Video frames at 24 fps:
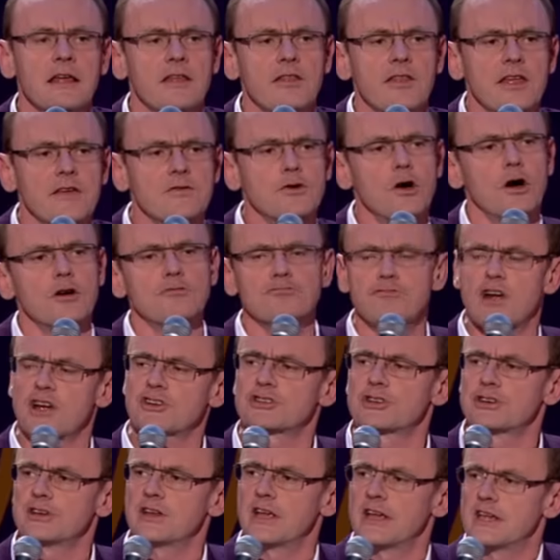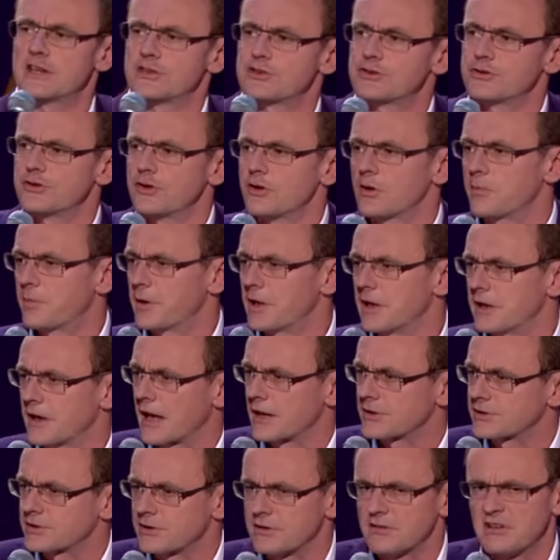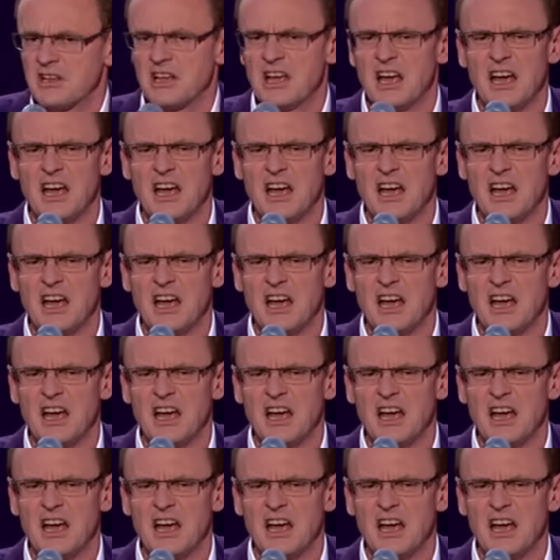that they've got a Russian Eastern European accent?